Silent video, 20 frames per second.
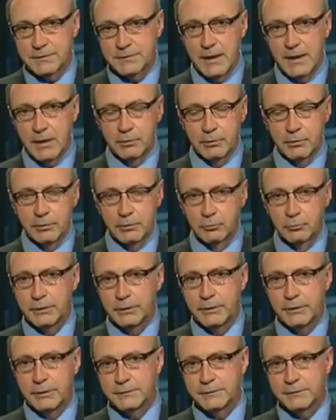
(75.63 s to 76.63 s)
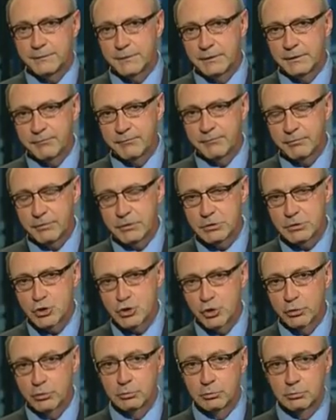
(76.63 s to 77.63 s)
now in a really significant
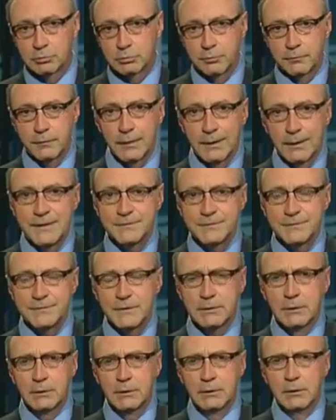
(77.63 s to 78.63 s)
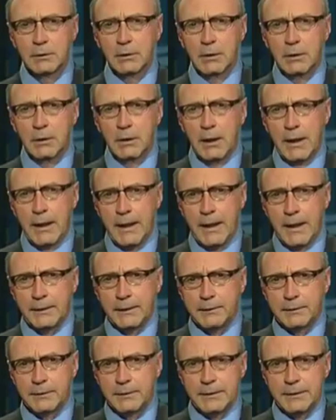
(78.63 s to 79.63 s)
journal, The Lancet,
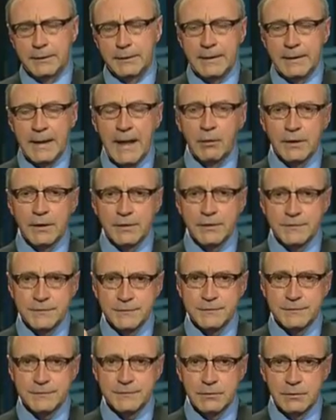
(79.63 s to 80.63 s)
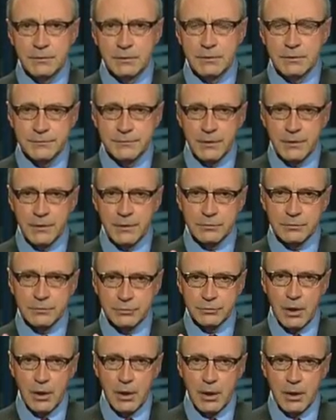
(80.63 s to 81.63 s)
and it now lets us start to
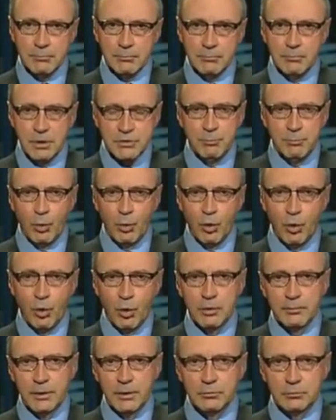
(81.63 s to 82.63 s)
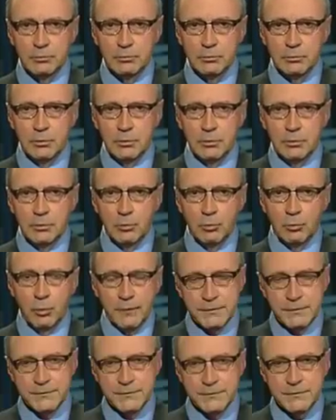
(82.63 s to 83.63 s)
talk much more about
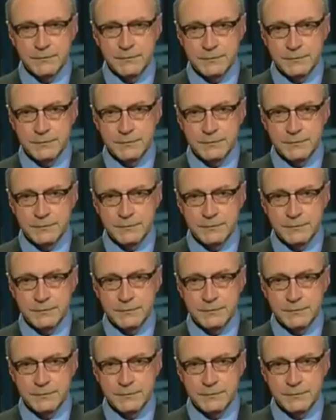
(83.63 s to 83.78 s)
what this is